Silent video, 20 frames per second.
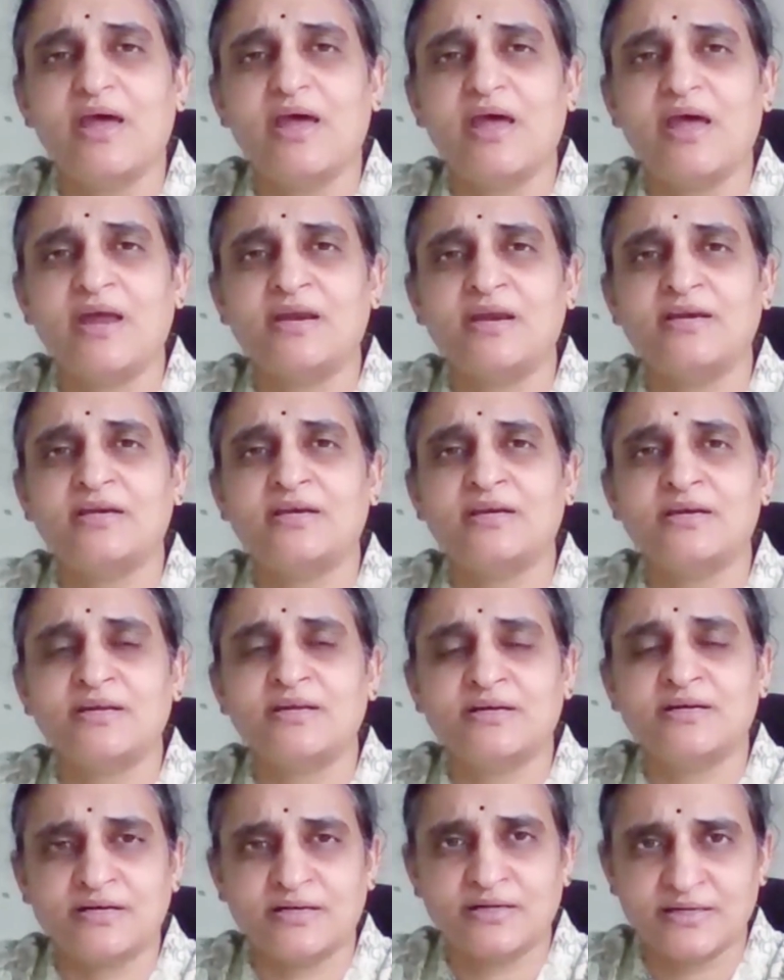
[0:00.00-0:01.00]
and
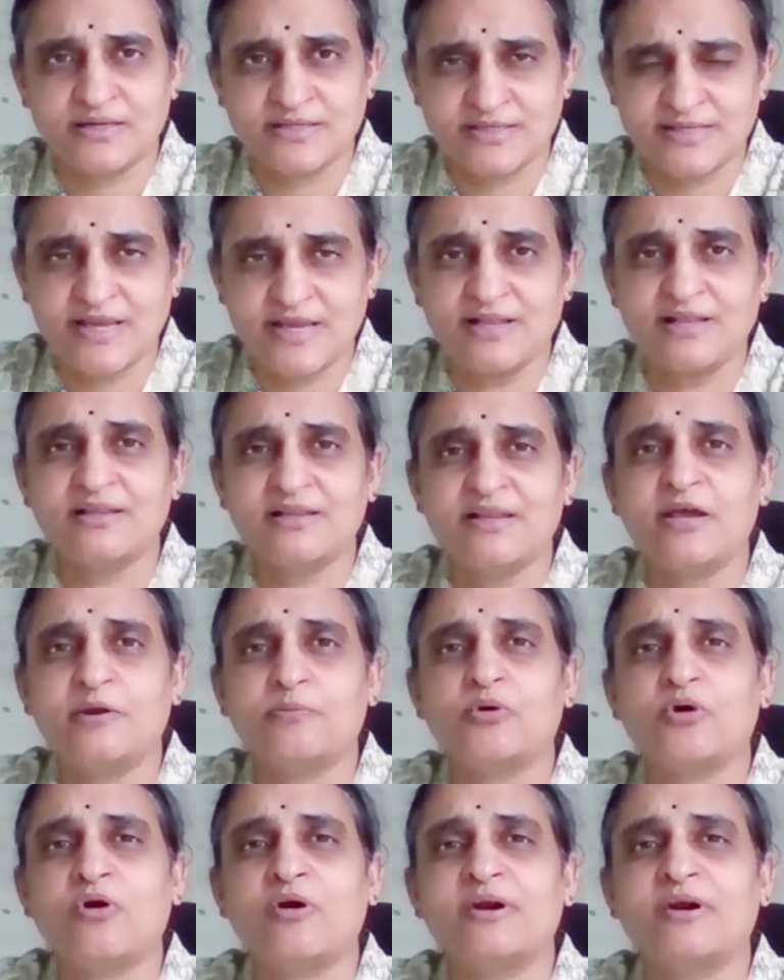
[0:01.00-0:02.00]
sell
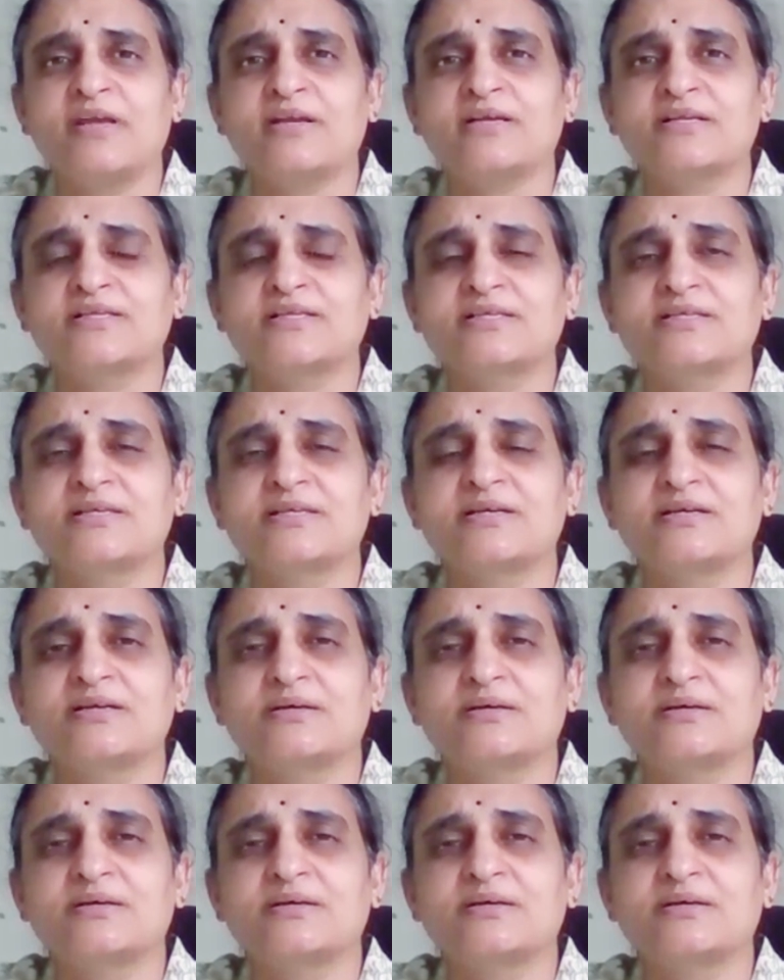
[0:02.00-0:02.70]
their products